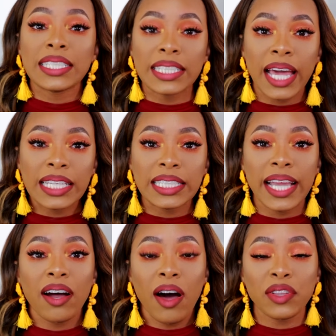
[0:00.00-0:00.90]
just to kind of
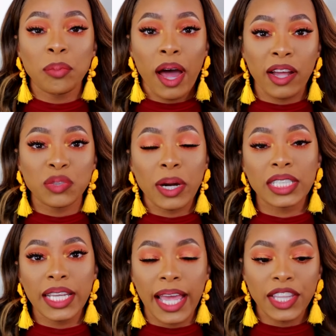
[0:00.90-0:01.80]
see how all the products
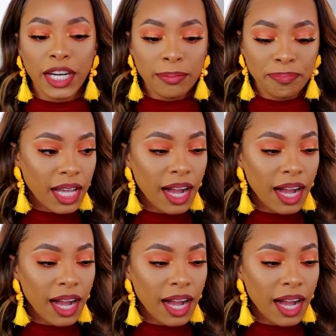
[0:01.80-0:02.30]
work together,